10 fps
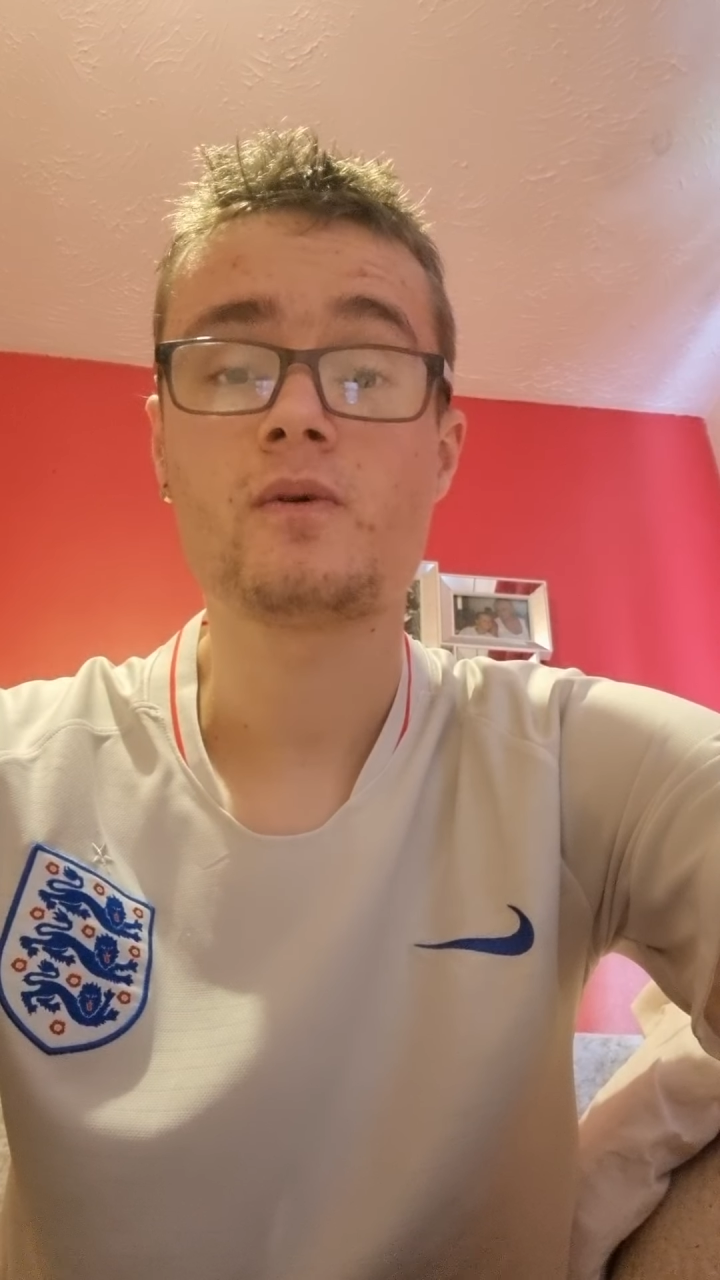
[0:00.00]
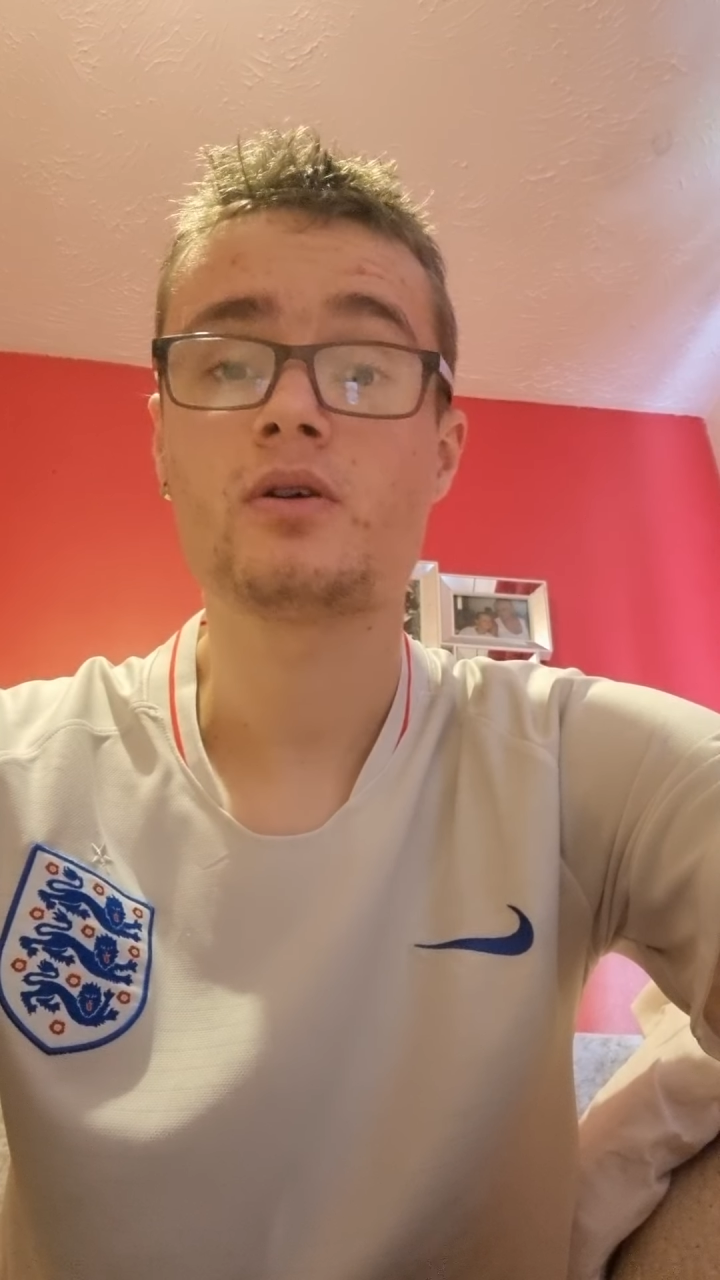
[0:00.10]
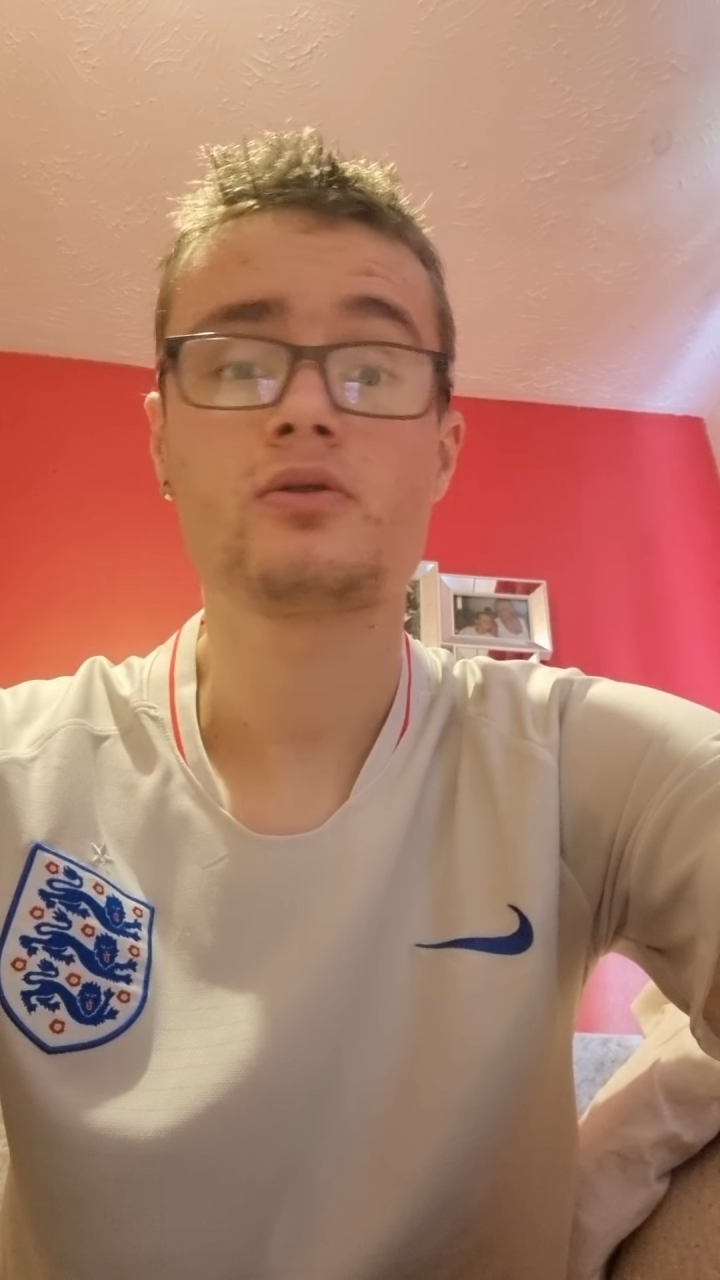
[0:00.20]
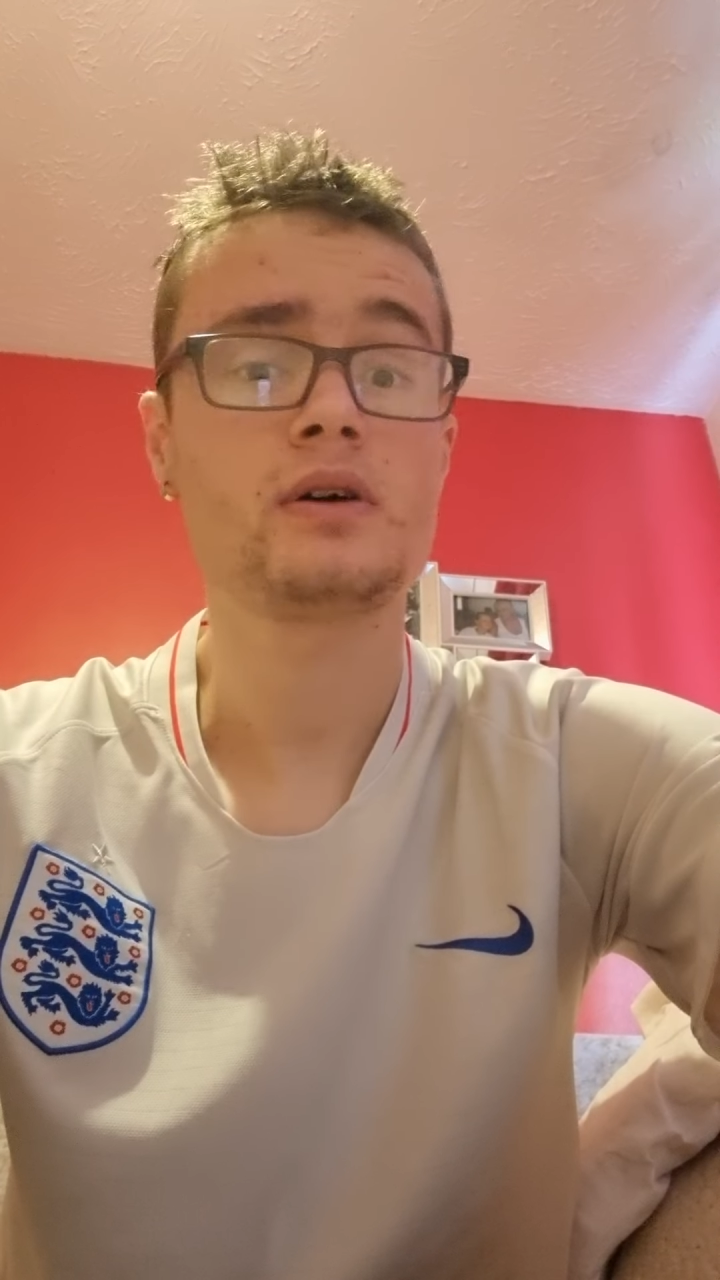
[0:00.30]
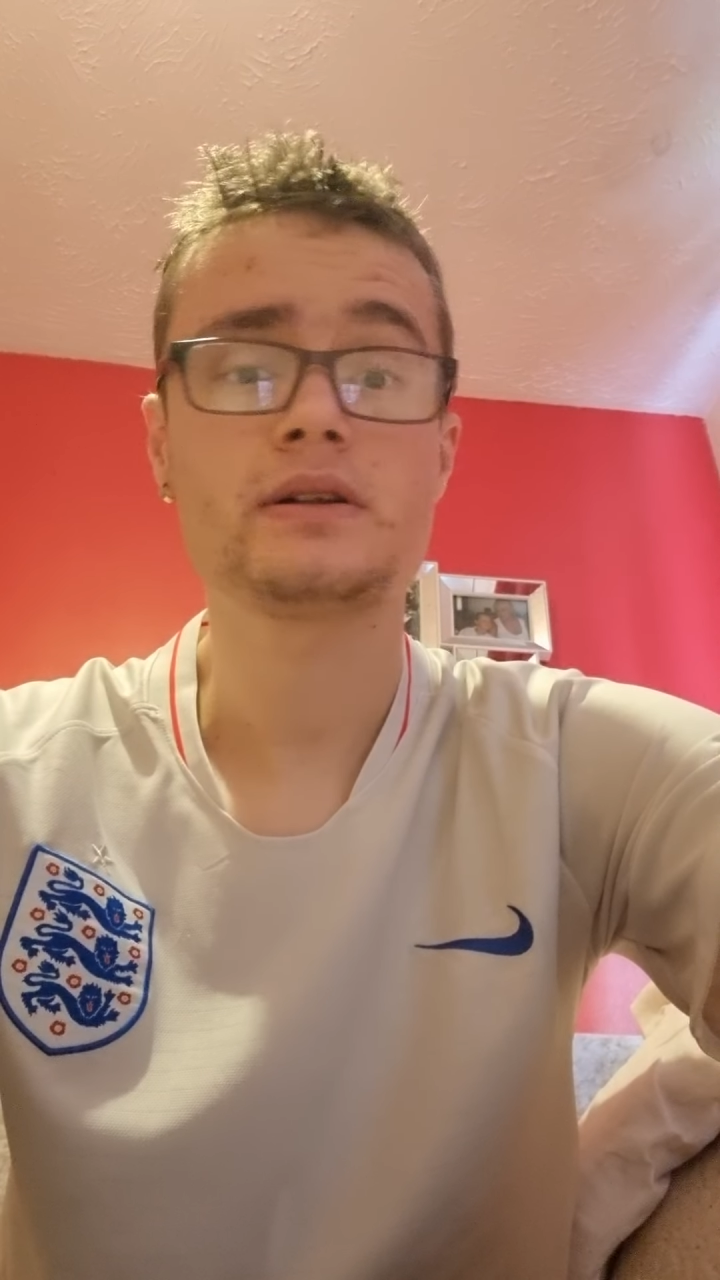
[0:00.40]

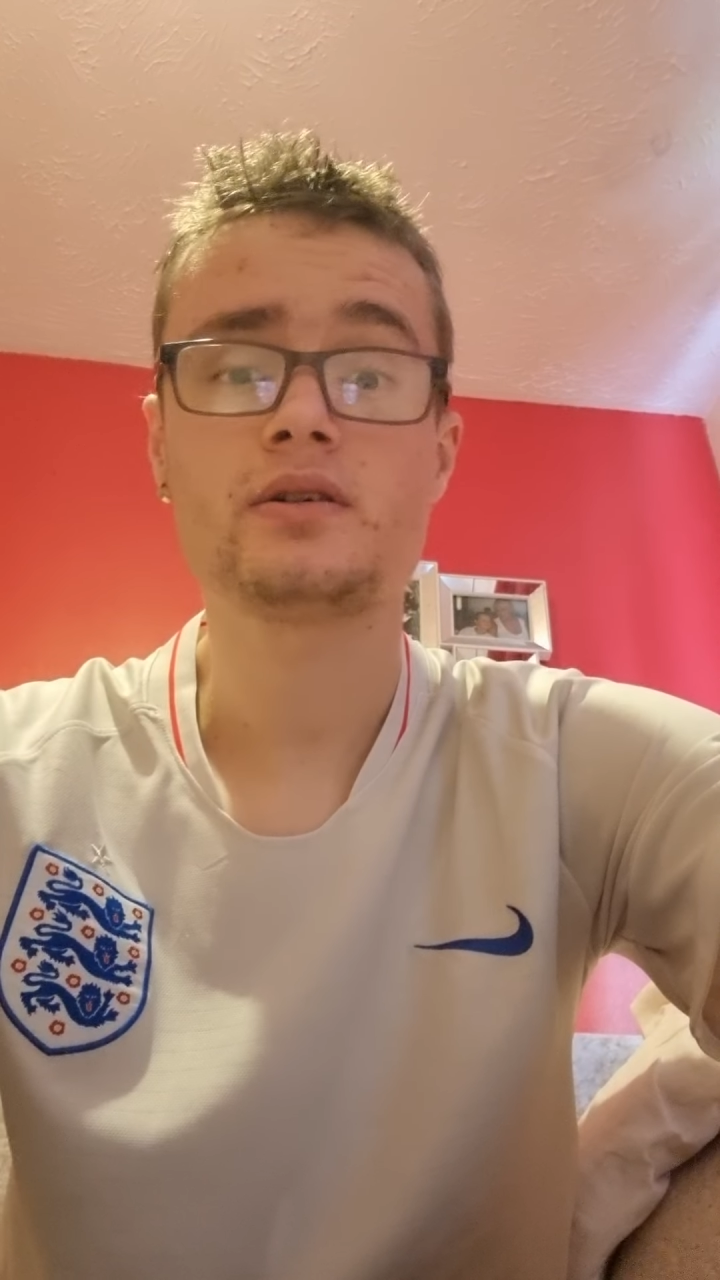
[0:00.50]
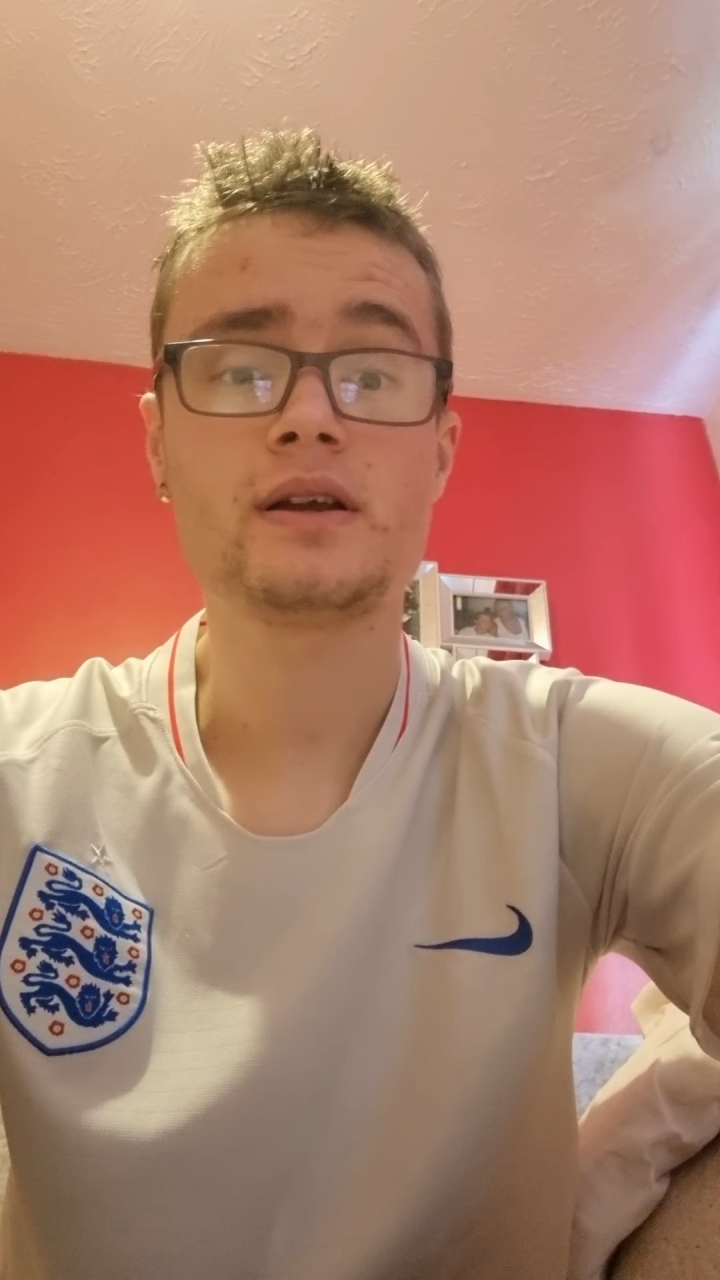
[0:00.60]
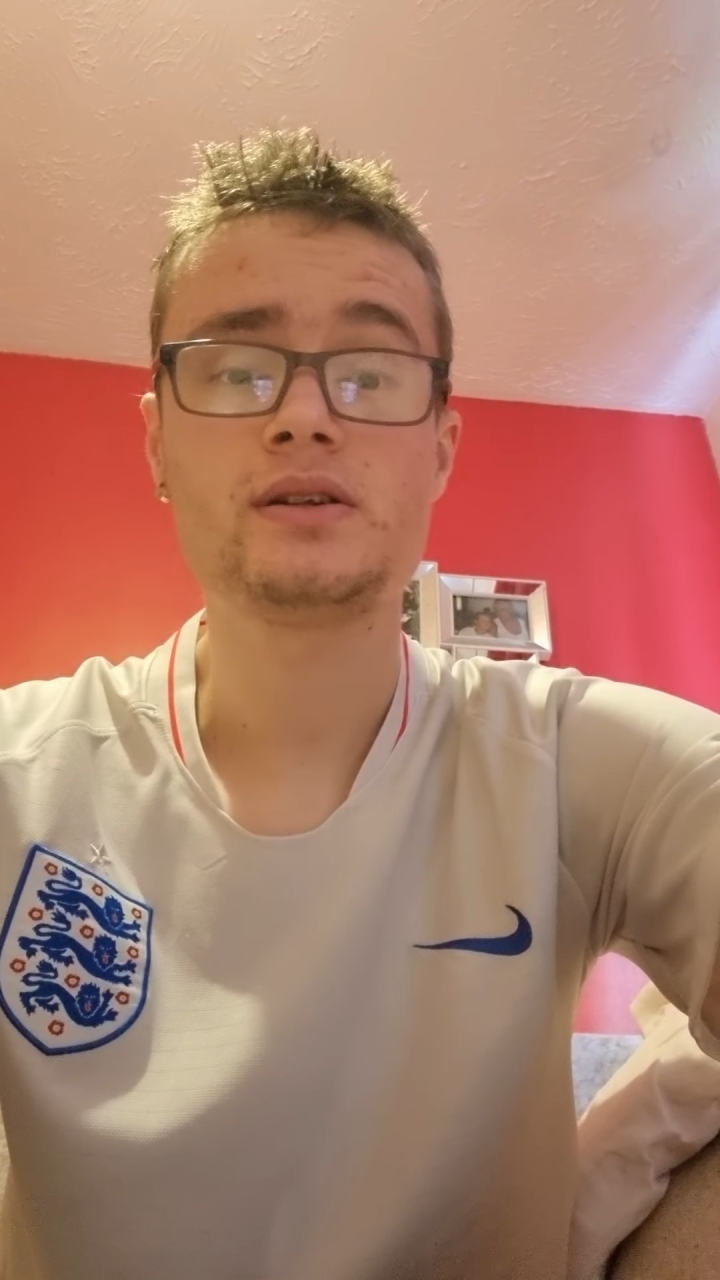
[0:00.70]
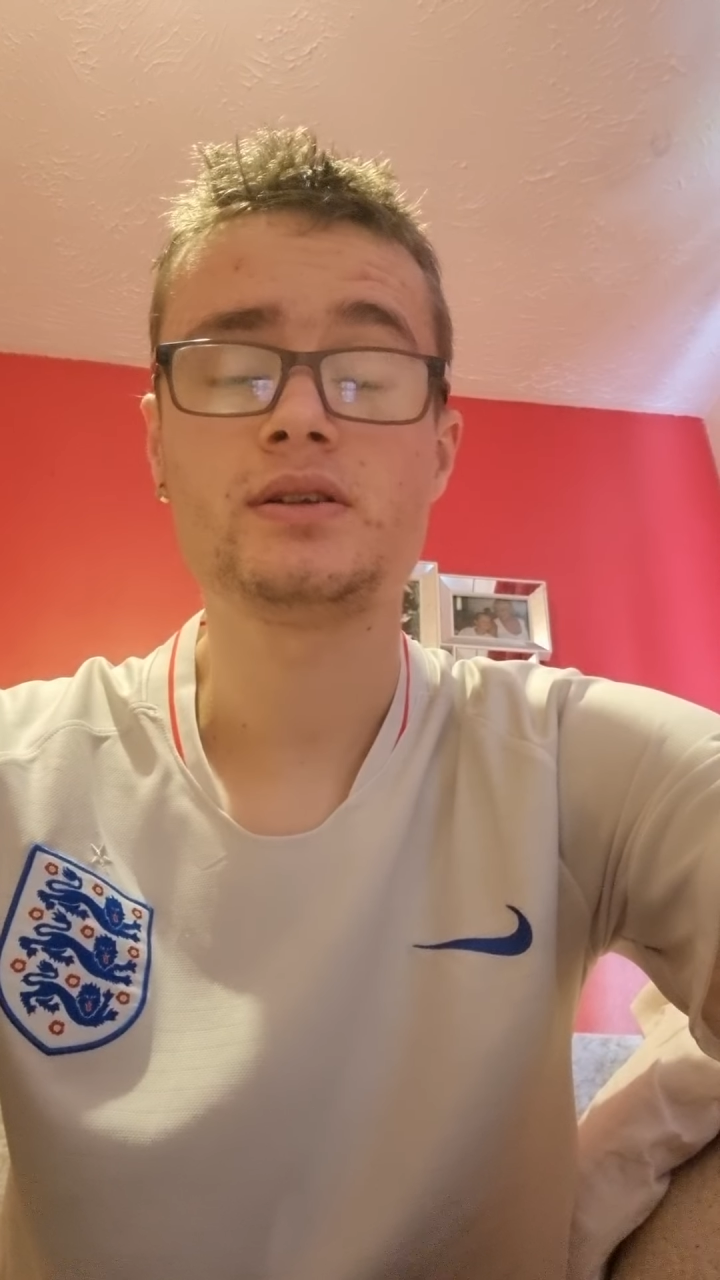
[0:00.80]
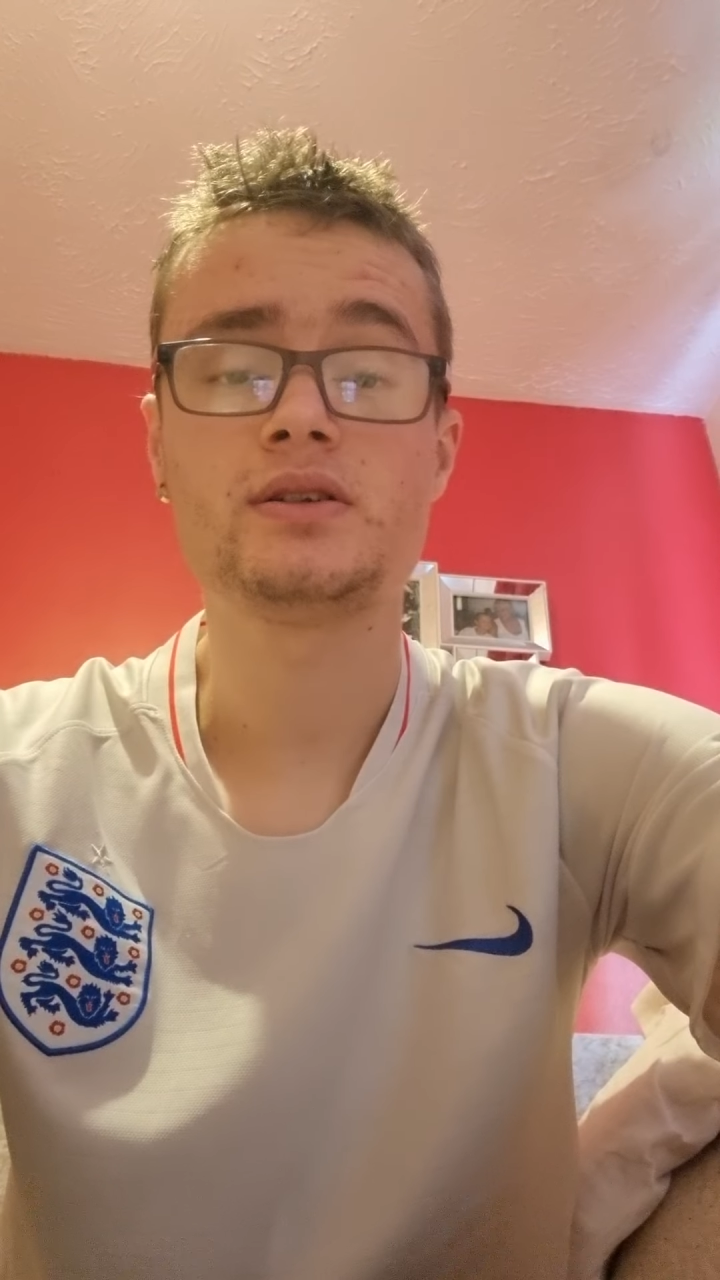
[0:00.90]

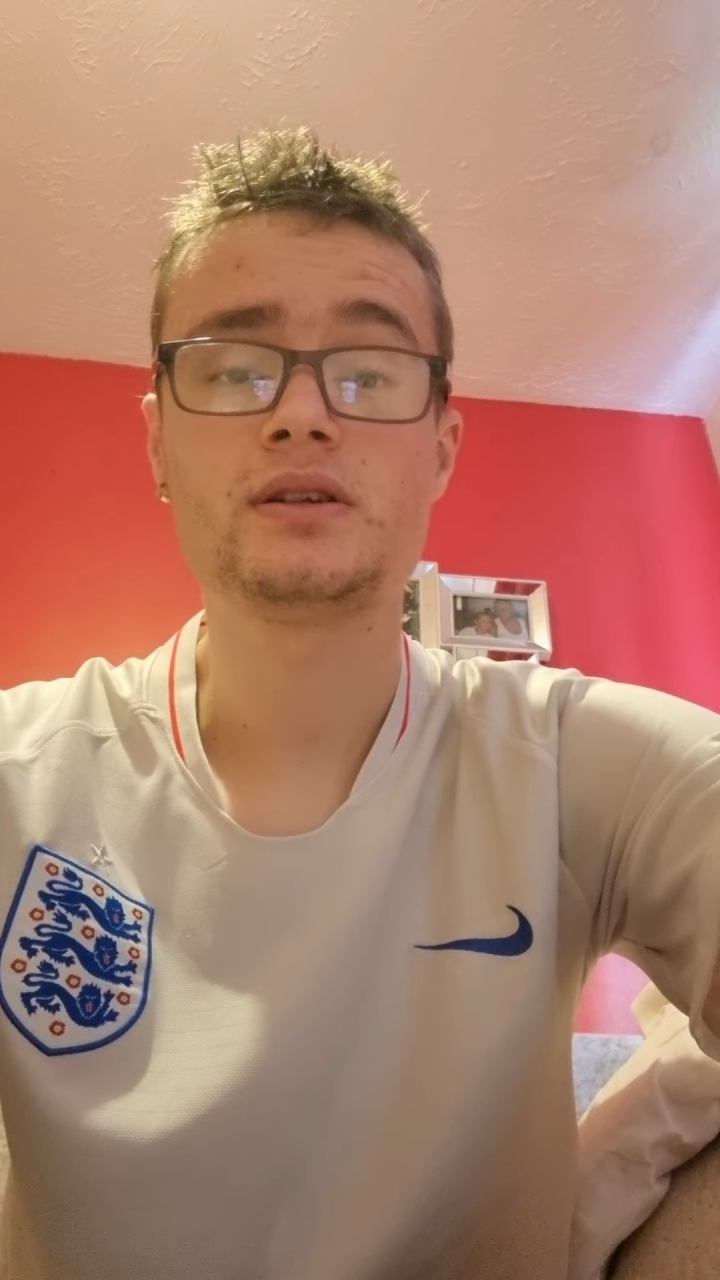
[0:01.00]
congratulations